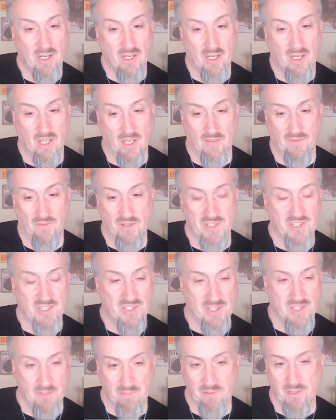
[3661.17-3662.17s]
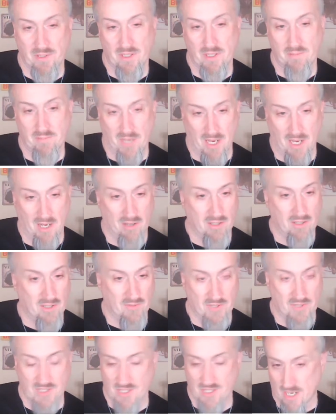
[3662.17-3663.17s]
If it's
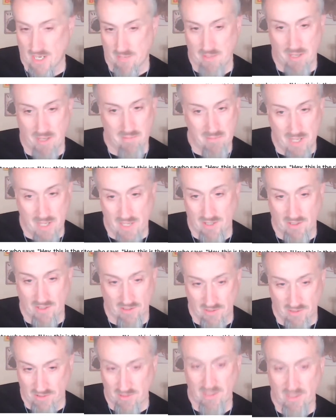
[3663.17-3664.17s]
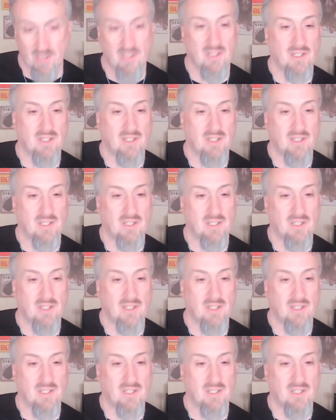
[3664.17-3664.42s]
not about medical,